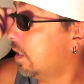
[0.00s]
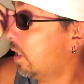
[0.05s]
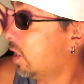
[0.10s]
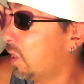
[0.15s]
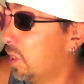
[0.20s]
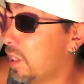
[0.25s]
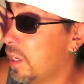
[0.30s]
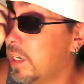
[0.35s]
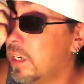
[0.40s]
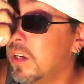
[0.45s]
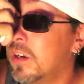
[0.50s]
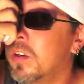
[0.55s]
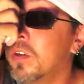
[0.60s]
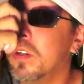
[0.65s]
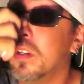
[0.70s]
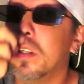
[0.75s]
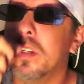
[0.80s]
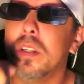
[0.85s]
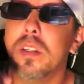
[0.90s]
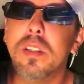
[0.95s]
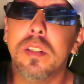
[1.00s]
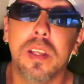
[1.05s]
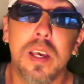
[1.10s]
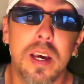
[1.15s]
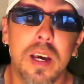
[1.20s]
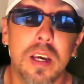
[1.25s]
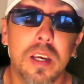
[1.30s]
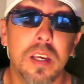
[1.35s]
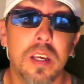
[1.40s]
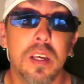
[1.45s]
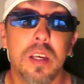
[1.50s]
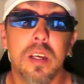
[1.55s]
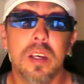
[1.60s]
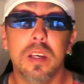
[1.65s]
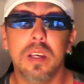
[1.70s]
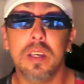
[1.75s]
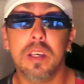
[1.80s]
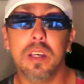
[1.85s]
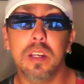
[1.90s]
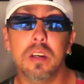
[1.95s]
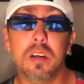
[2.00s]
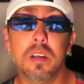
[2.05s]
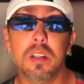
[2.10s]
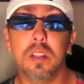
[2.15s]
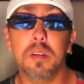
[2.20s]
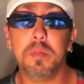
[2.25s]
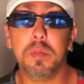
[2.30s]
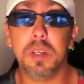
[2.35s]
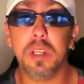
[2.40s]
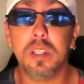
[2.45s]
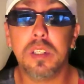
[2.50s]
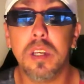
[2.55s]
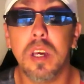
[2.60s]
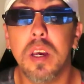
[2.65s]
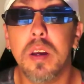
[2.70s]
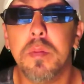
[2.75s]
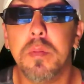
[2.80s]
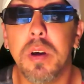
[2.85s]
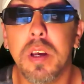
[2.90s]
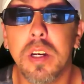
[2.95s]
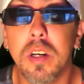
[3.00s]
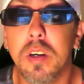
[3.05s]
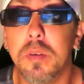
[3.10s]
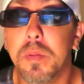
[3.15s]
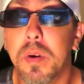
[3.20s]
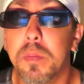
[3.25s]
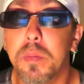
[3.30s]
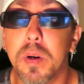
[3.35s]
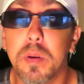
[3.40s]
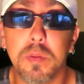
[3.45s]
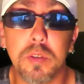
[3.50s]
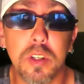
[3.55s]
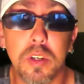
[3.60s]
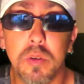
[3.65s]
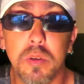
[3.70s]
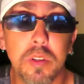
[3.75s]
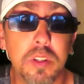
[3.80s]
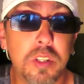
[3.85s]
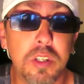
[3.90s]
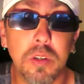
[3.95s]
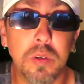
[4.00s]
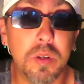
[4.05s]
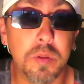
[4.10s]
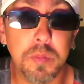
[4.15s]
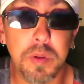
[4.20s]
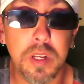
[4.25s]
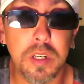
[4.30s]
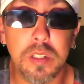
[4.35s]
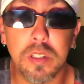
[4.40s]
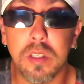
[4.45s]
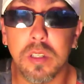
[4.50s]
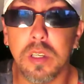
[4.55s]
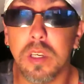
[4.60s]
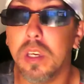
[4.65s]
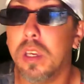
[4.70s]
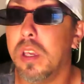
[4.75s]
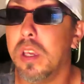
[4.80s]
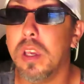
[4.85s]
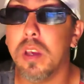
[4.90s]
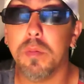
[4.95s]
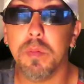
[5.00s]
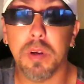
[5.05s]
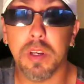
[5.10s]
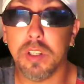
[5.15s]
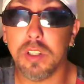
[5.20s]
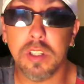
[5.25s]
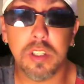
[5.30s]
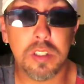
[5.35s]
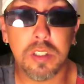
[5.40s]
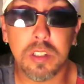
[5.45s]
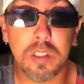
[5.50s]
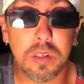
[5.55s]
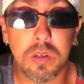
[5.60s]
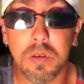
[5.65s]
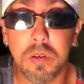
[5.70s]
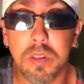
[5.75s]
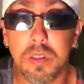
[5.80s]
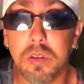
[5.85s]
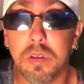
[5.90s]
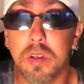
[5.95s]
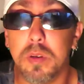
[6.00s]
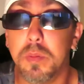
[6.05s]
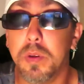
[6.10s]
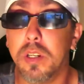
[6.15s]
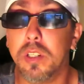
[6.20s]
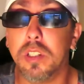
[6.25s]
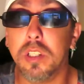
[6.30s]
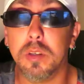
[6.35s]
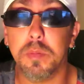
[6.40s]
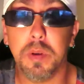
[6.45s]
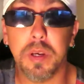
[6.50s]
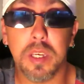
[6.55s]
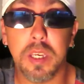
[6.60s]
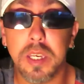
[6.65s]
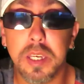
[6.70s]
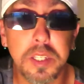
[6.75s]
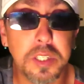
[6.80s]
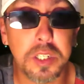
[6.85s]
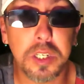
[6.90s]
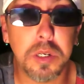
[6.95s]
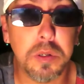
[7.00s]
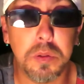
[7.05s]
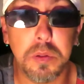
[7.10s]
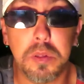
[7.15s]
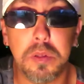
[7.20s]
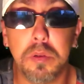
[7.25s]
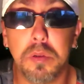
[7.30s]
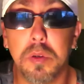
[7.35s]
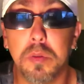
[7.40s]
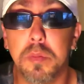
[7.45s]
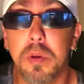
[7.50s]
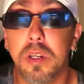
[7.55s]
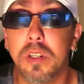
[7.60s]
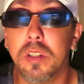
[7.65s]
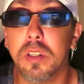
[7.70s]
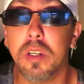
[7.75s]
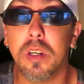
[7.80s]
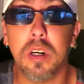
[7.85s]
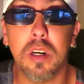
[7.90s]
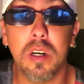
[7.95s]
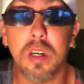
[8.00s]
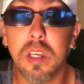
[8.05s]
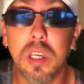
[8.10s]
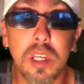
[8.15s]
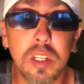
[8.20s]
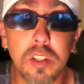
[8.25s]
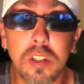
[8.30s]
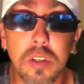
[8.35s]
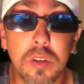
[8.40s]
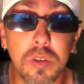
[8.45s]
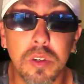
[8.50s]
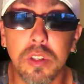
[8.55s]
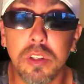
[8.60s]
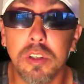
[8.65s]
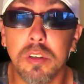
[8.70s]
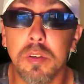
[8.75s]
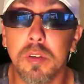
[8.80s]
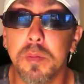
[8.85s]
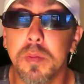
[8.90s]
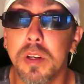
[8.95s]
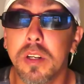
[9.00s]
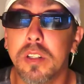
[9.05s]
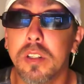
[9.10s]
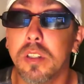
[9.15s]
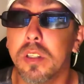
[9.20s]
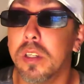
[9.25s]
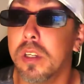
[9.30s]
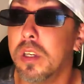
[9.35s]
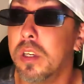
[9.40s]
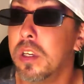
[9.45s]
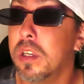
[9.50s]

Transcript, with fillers: All I know is that you know, in the meantime, I know my mom's going through it mentally, my sister's going through it mentally, my kids are going through it mentally, her kids are going through it mentally.